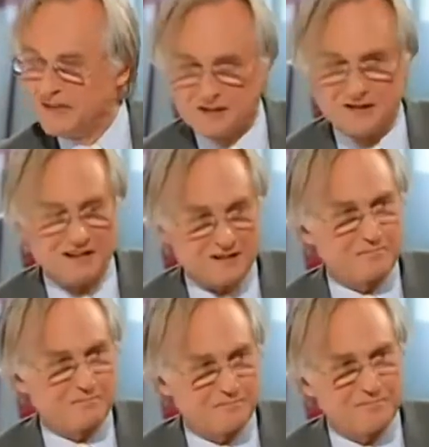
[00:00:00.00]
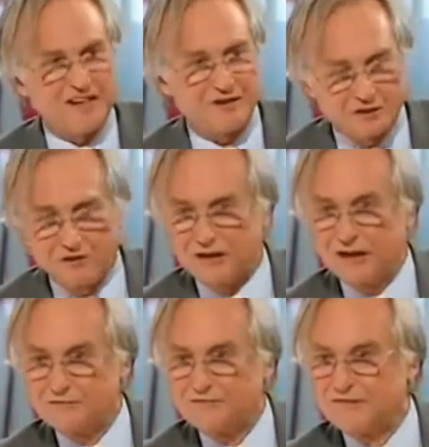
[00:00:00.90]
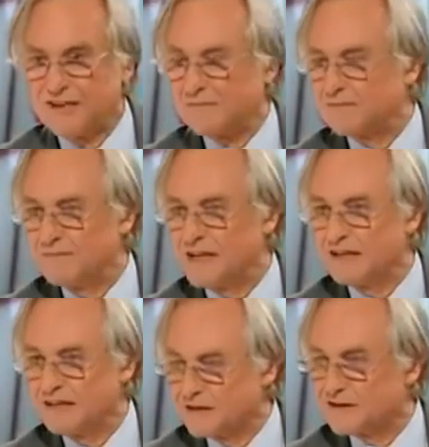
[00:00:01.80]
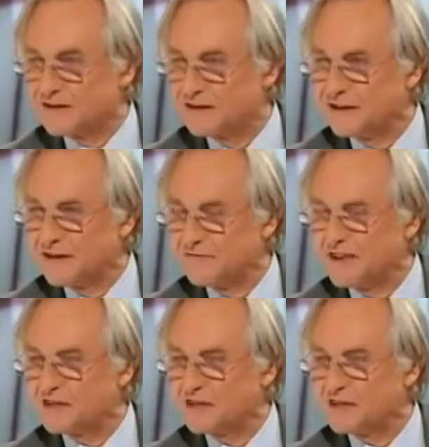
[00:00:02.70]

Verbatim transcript: and let's enjoy life, let's take an interest in life,